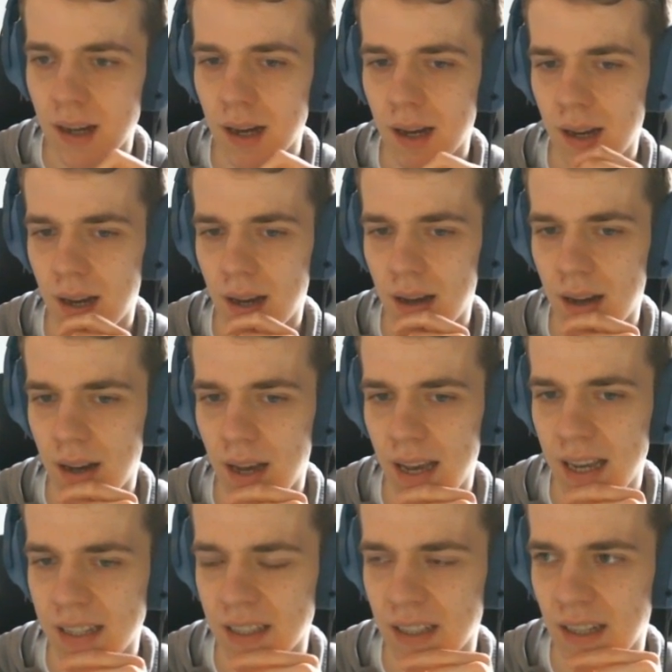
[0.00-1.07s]

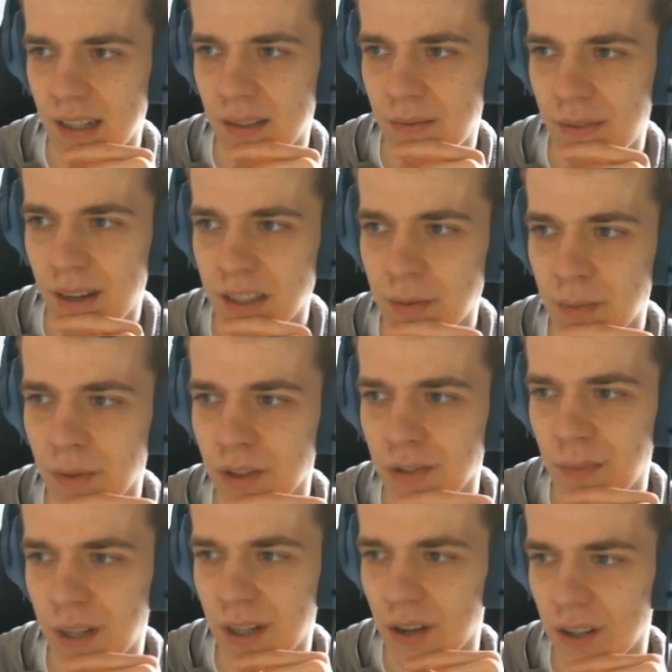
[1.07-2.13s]
as an investment
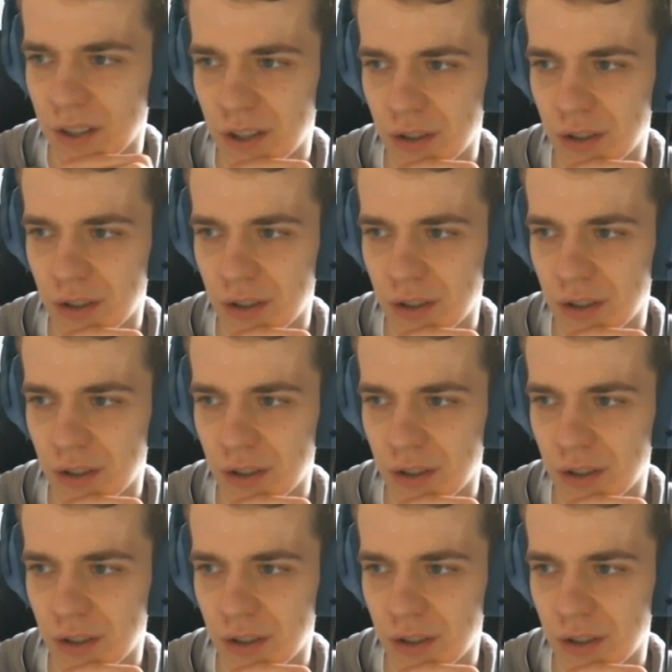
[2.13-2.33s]
because